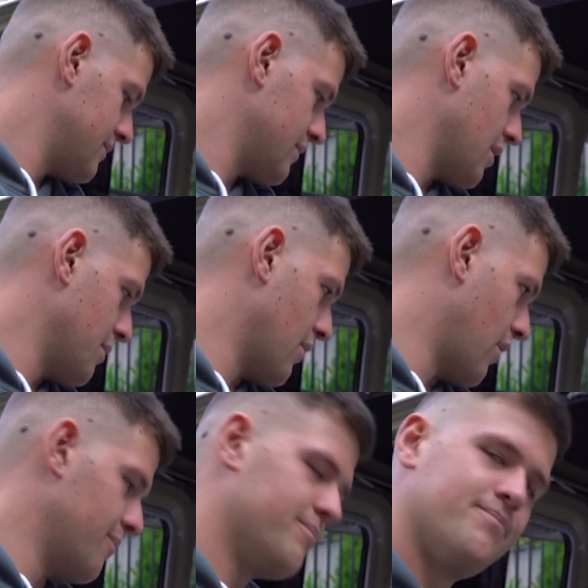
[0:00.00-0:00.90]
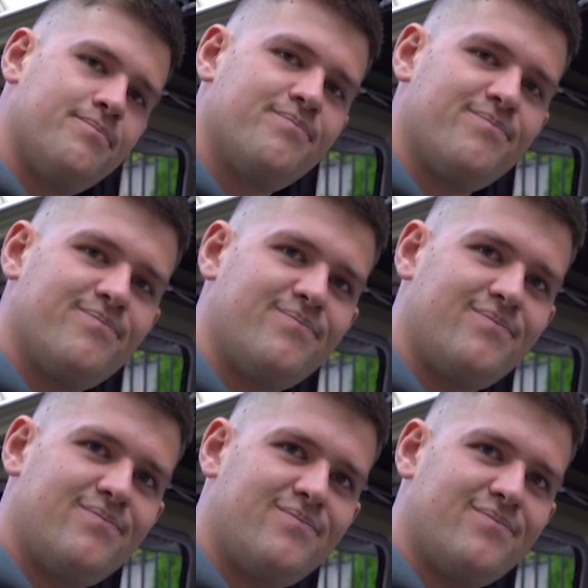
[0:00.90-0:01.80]
and kind of a waste of $80
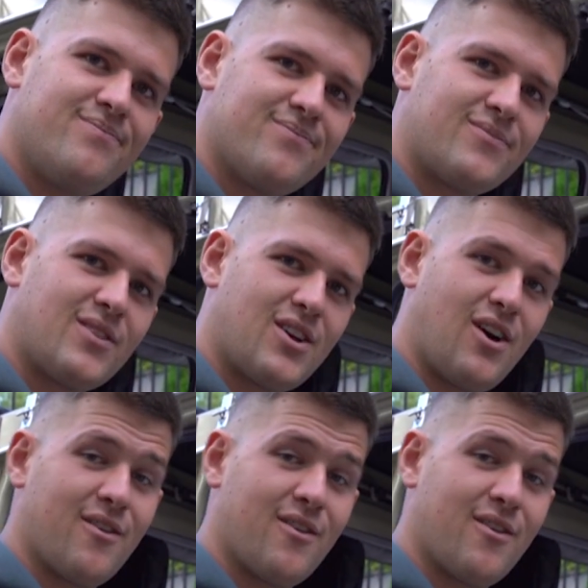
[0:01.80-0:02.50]
too, by the way. Kind